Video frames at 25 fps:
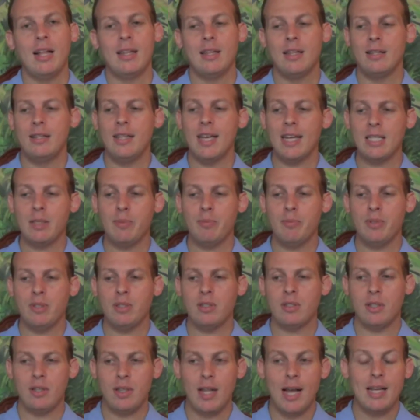
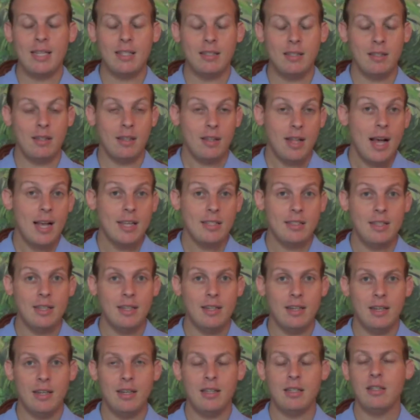The last
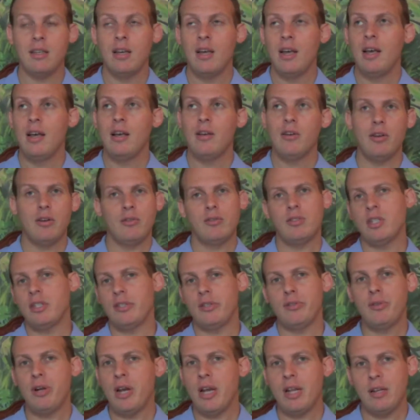thing is
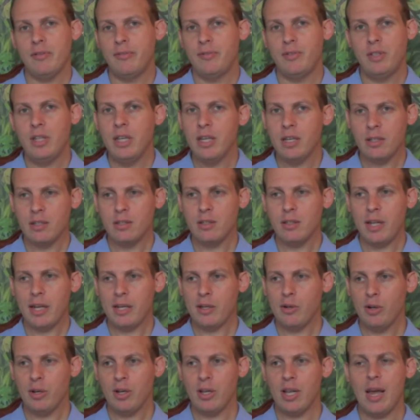just creative things.
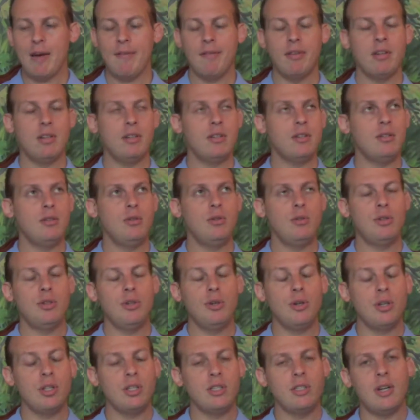Like you can have
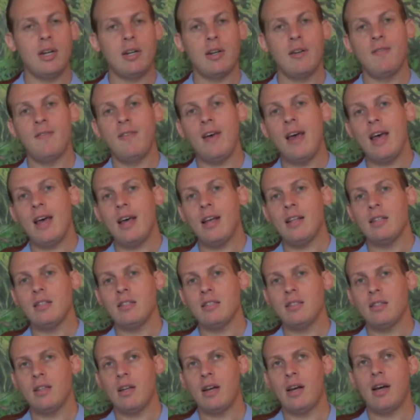you can start
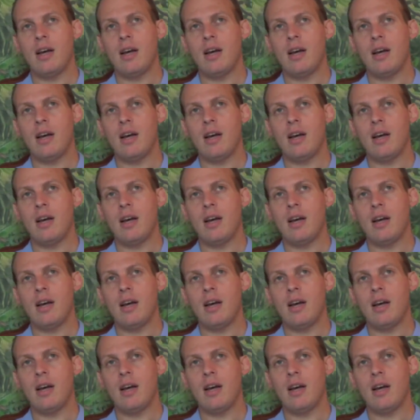events.